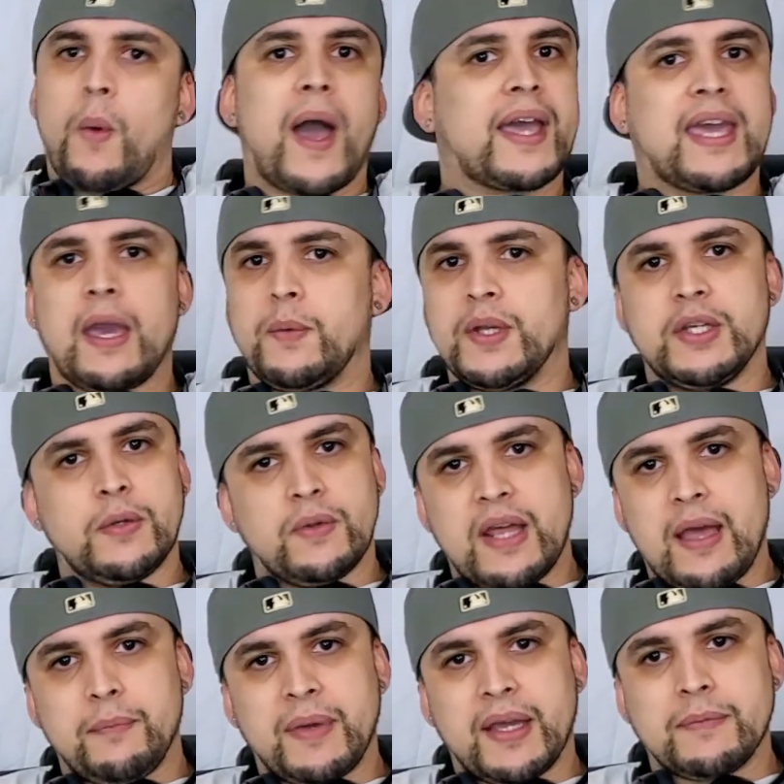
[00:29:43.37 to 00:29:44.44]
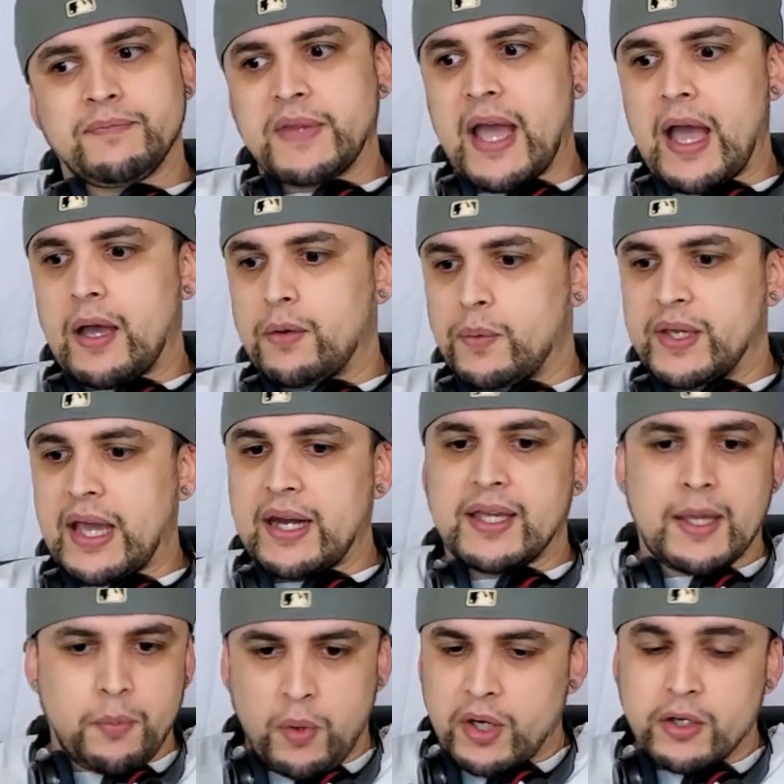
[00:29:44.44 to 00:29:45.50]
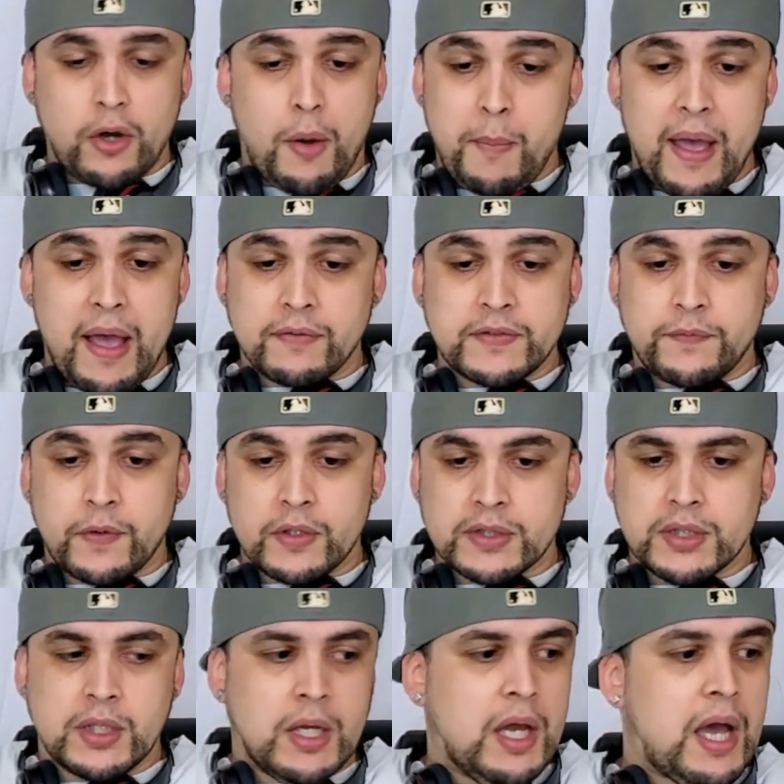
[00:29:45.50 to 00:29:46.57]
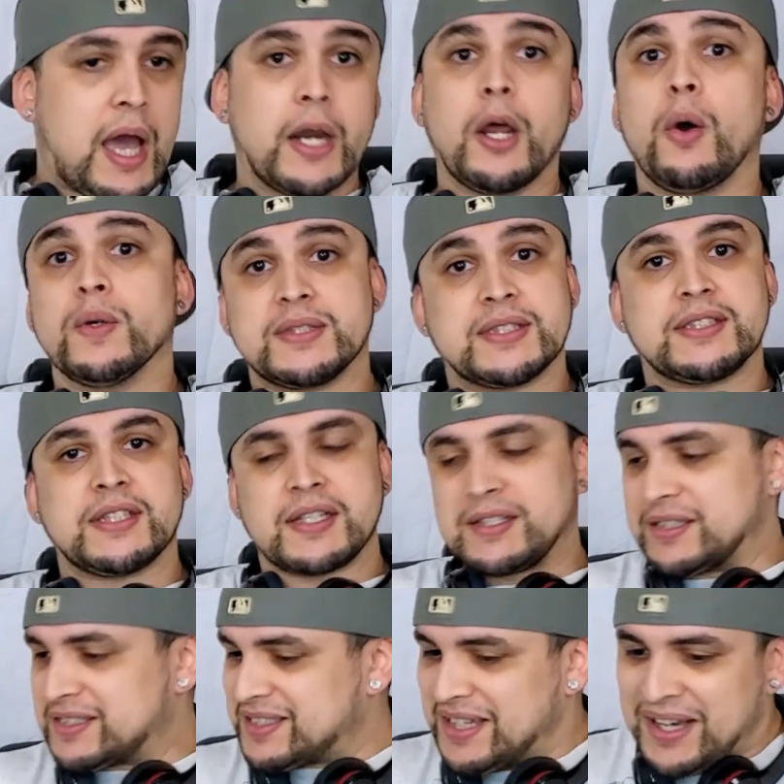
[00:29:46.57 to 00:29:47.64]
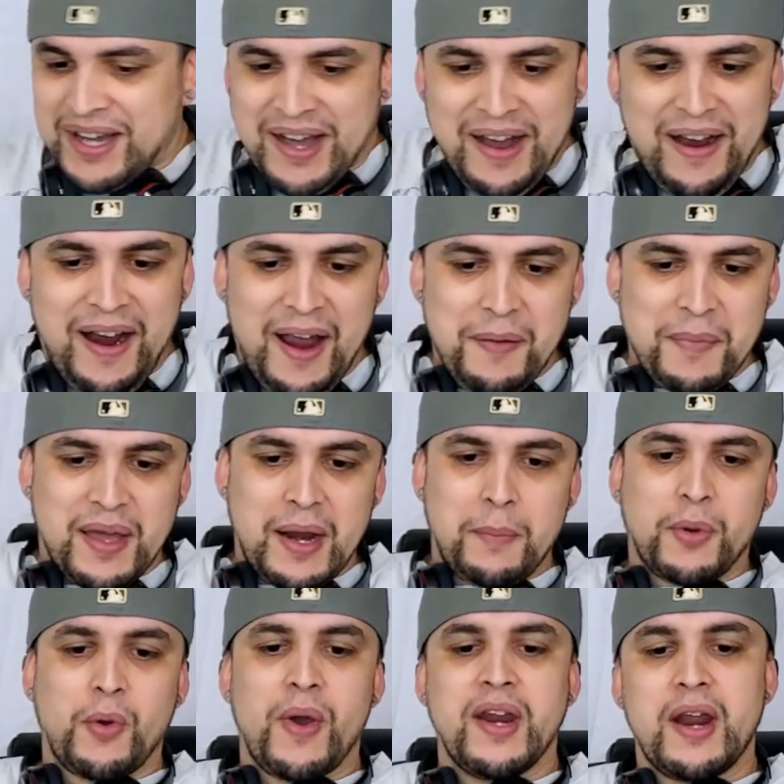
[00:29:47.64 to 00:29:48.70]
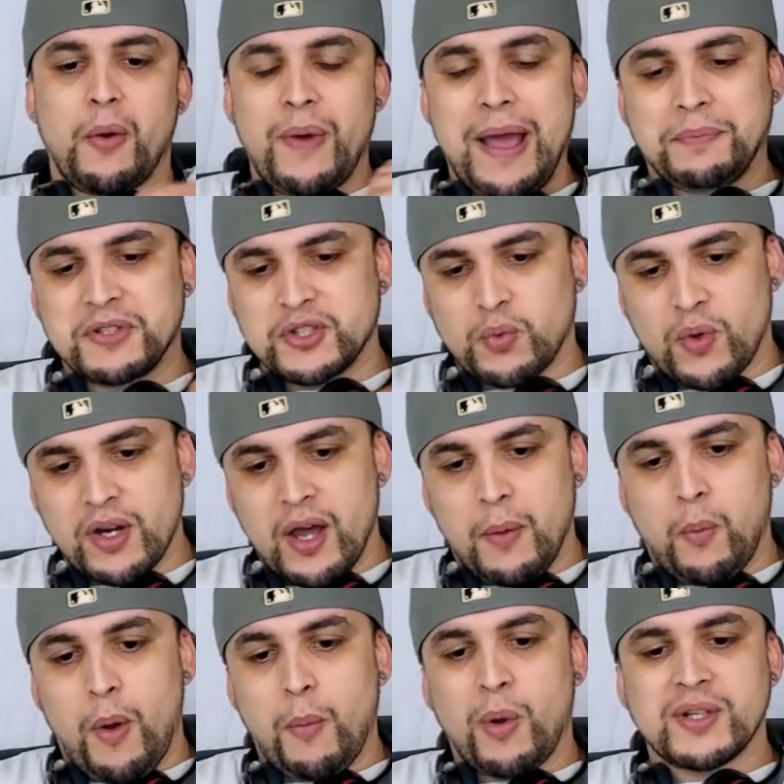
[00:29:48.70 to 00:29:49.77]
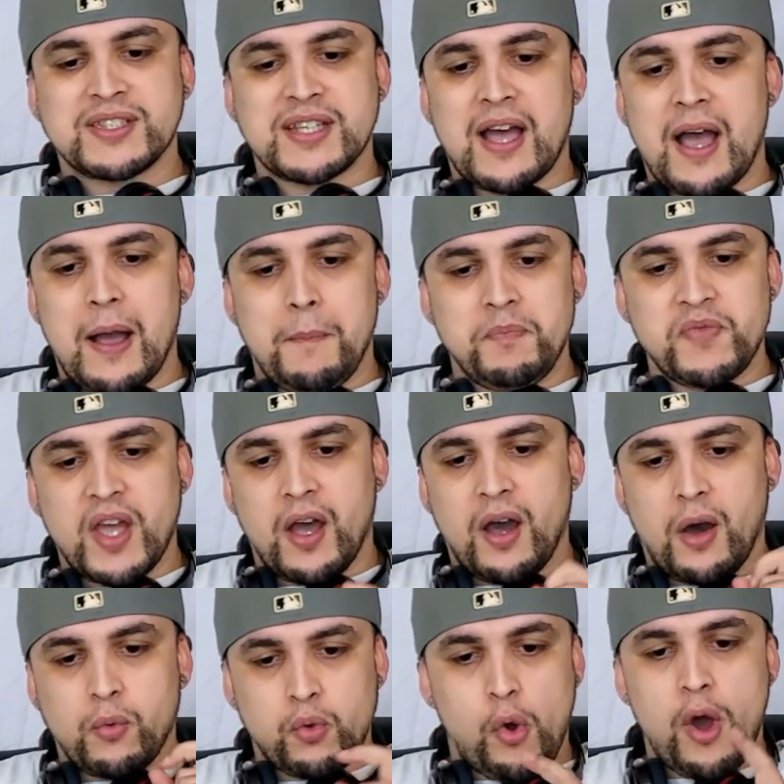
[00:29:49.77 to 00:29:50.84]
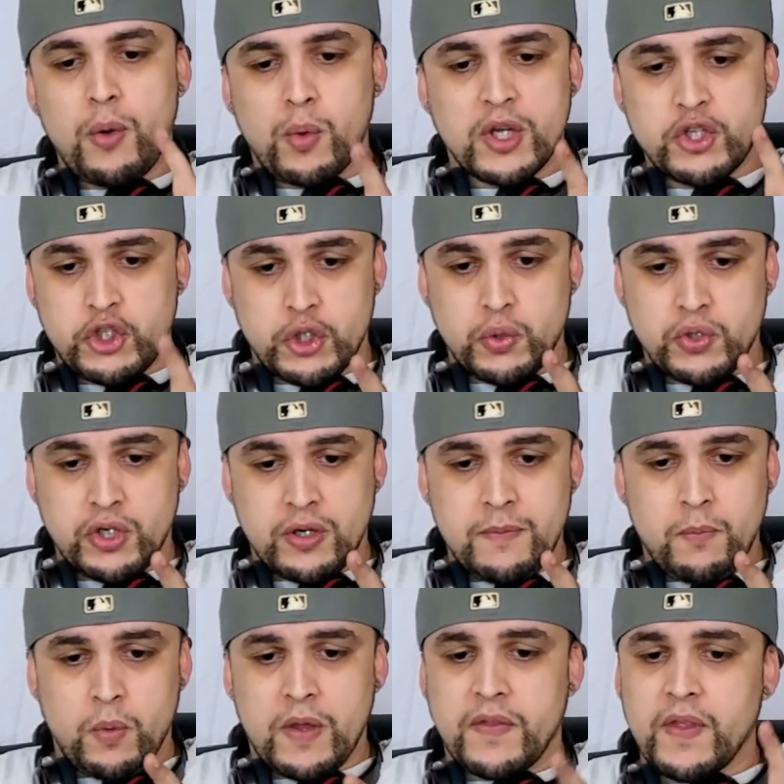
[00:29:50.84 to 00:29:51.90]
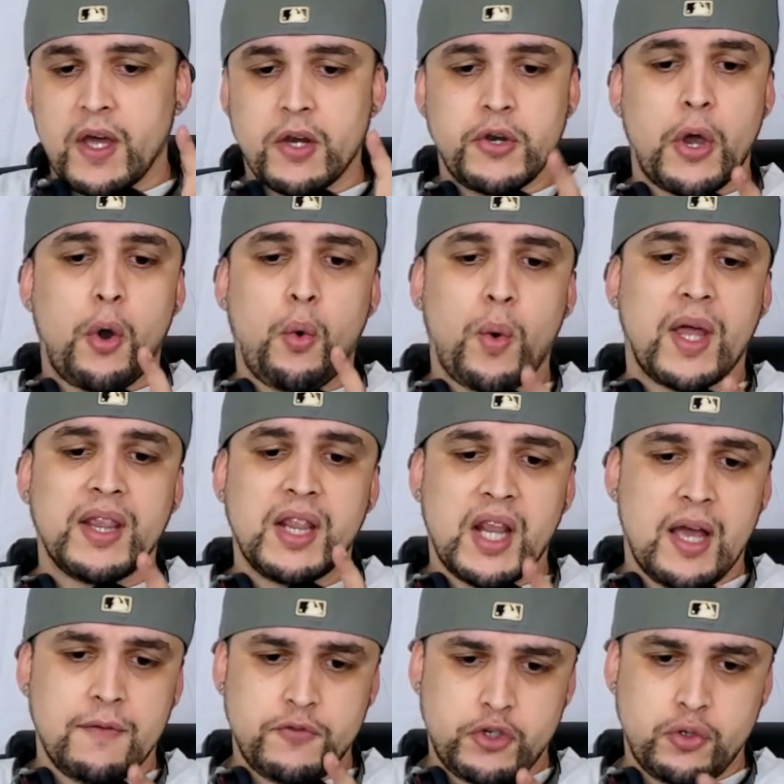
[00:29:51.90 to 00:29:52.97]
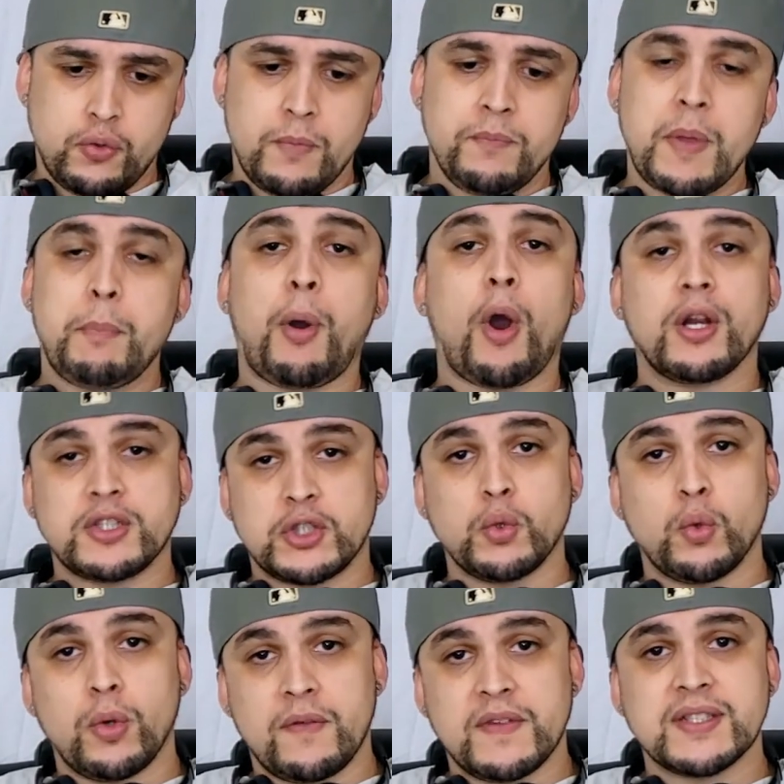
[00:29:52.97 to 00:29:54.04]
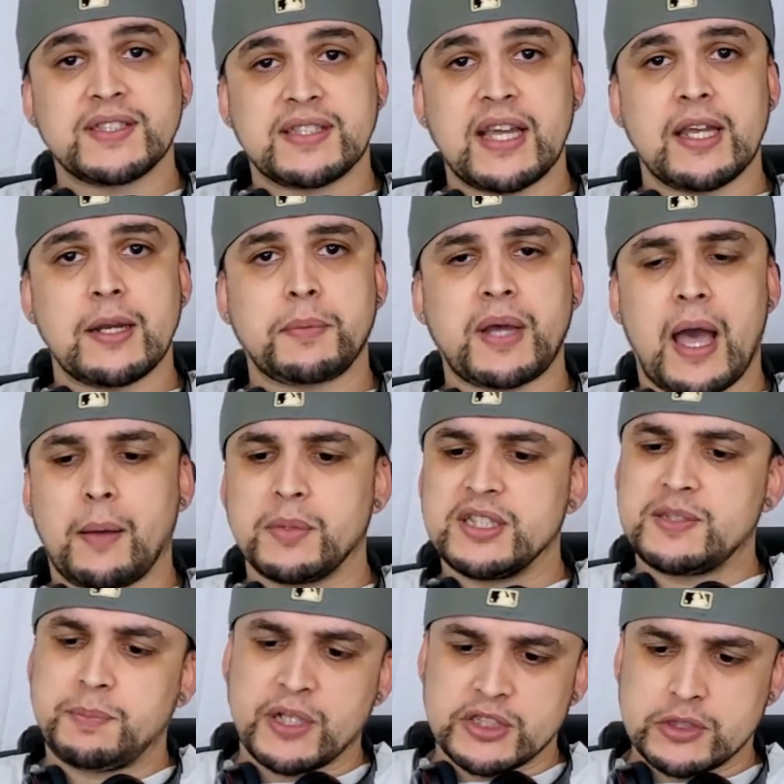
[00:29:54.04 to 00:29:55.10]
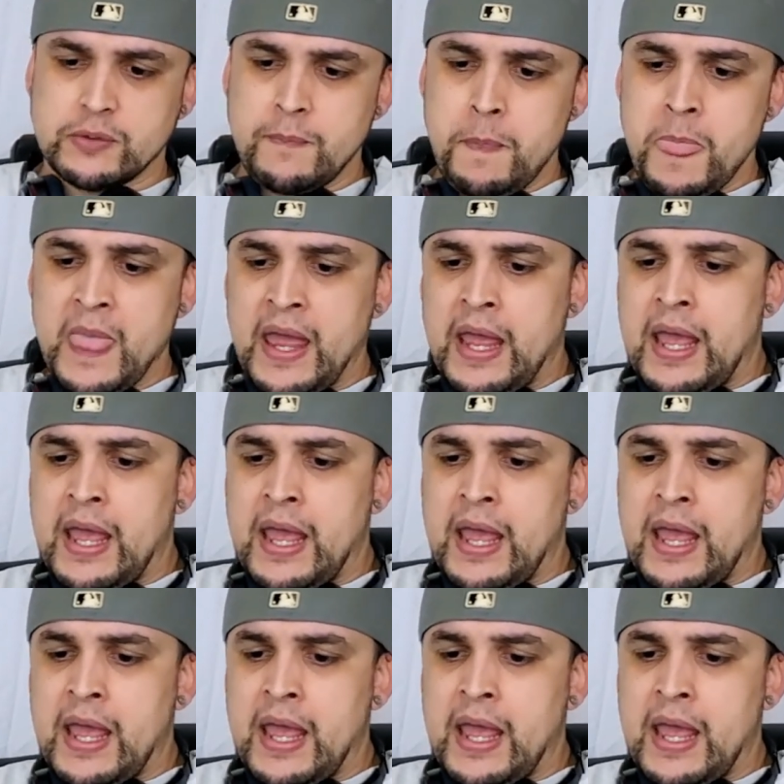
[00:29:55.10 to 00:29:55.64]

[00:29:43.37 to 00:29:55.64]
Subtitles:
Why can't we do that, man? Nah, we gotta keep running our mouths first. I know it's a sickness. All right, man, I'm gonna go ahead and wrap this one up. One more time. Roy Wood Jr. with No One Loves You, part two of this stand-up comedy special.